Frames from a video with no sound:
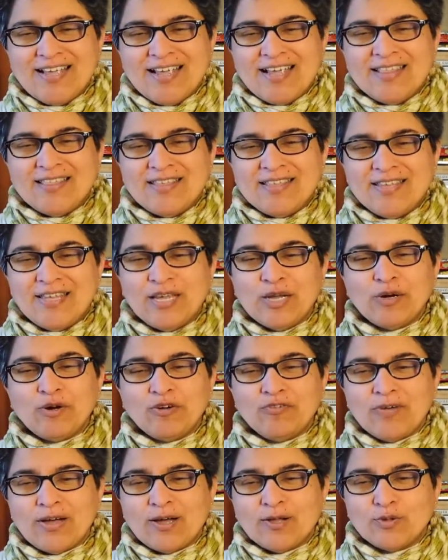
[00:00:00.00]
In the
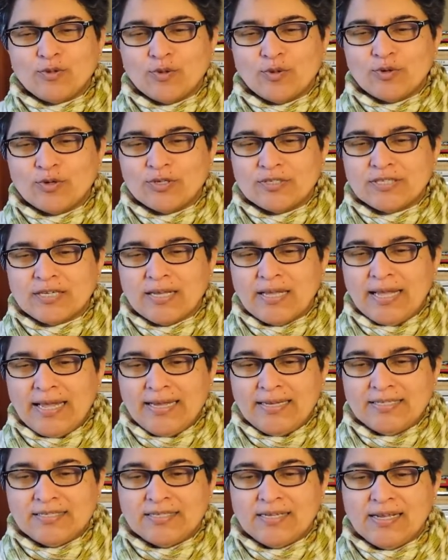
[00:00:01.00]
year of our Lord,
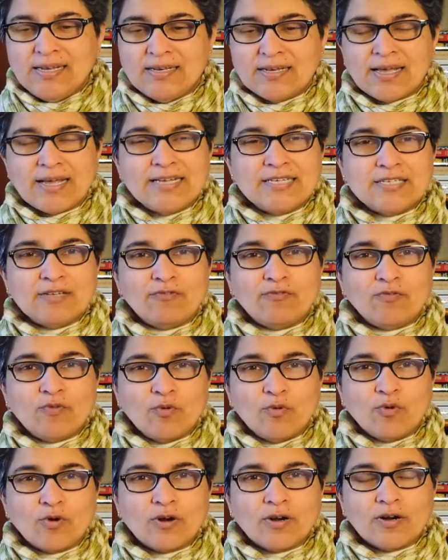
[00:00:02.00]

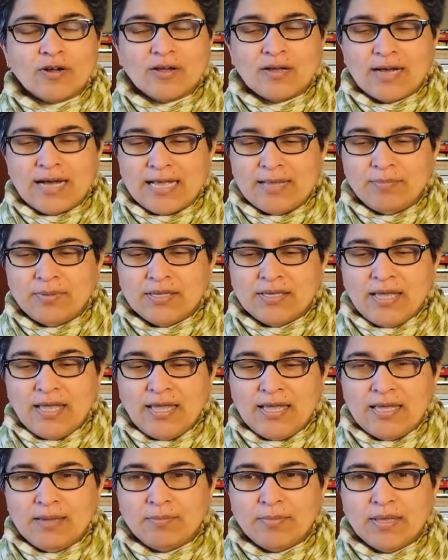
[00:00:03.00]
1894, I
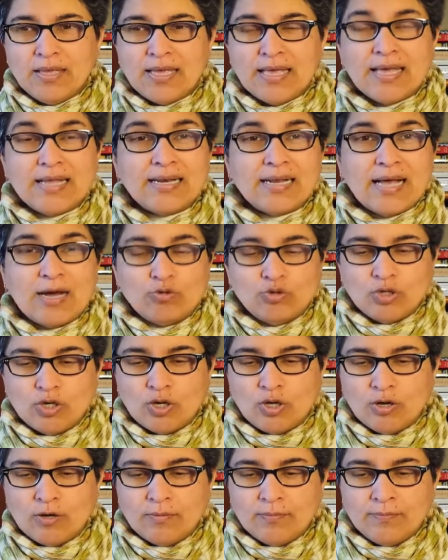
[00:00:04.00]
became an
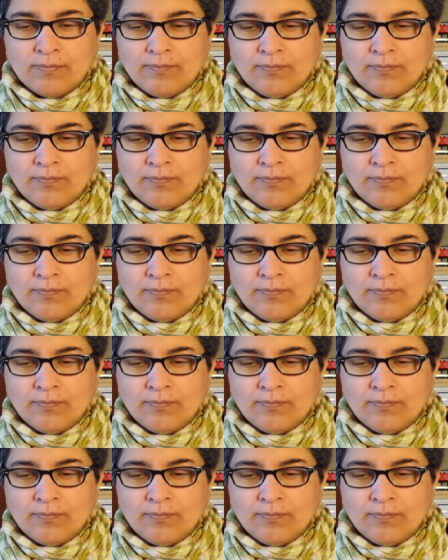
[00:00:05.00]
outlaw.